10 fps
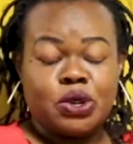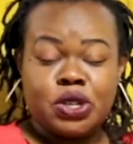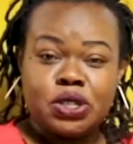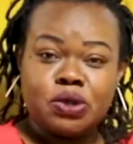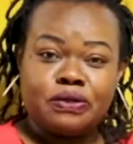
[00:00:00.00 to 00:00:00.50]

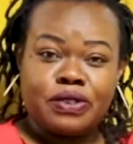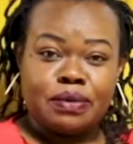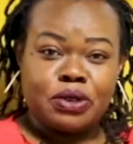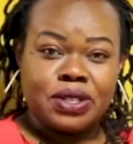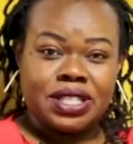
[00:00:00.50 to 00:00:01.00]
need to
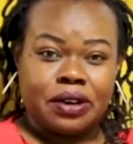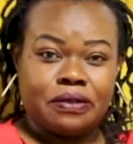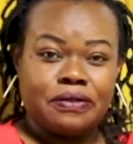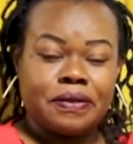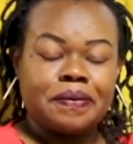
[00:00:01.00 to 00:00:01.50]
affirm yourself.
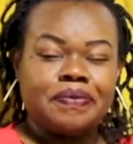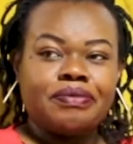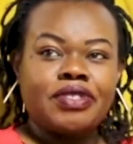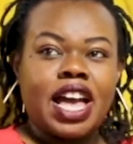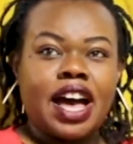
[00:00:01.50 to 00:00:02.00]

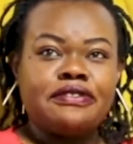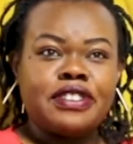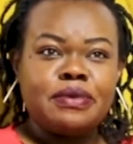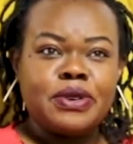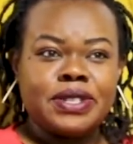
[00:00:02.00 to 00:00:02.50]

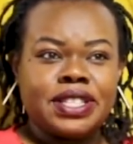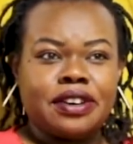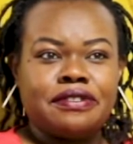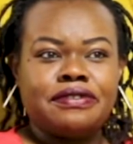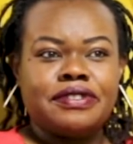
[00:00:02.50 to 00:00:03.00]
Affirm yourself.